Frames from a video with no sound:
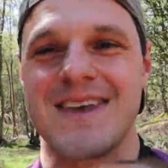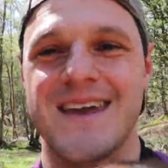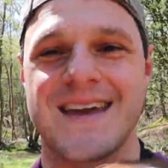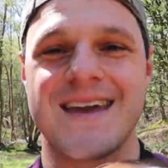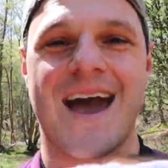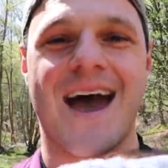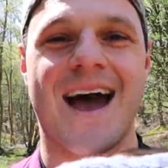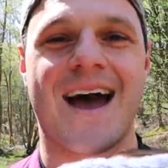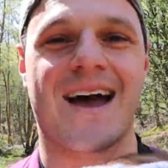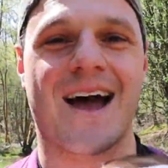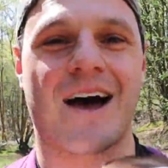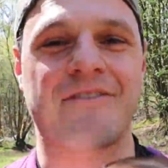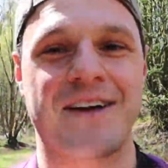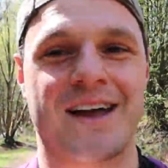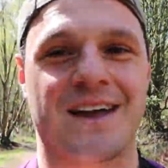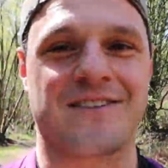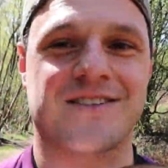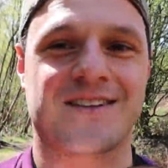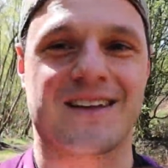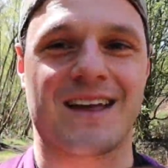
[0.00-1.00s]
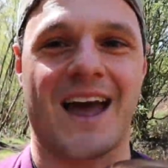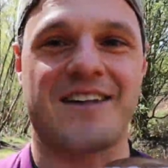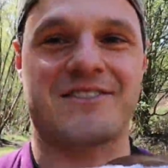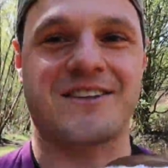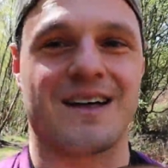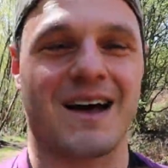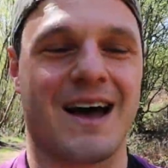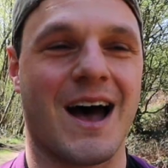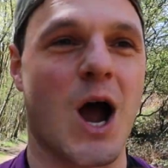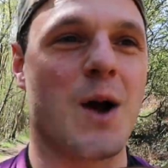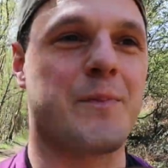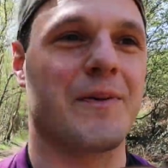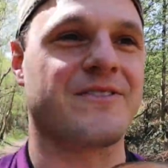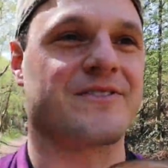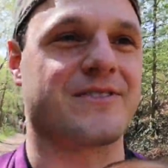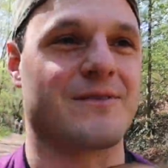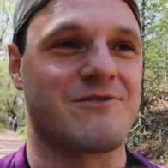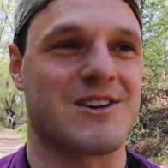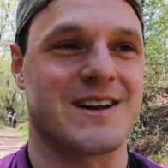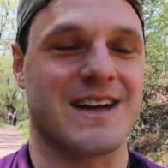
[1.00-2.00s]
yeah, I think it's going to
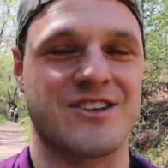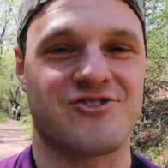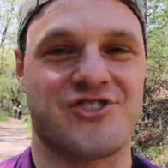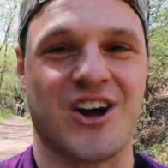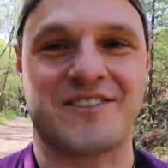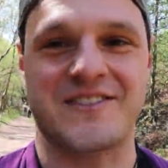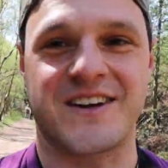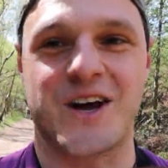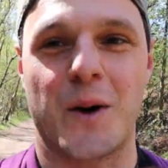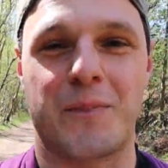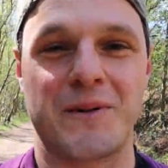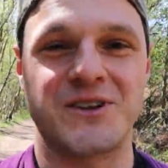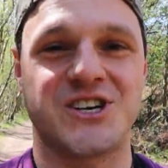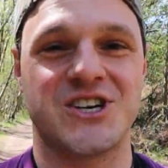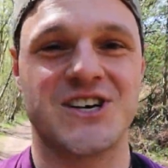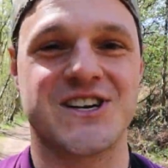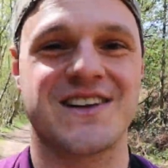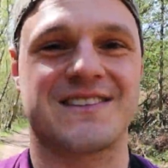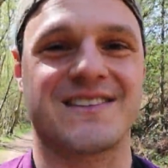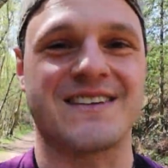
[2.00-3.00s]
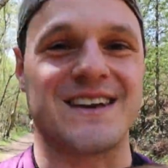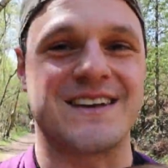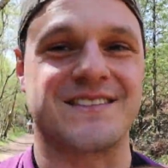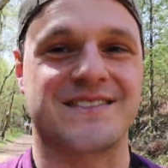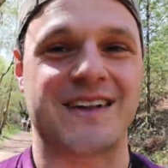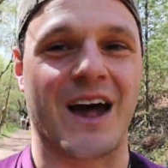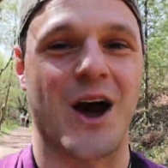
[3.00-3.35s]
open some really interesting opportunities.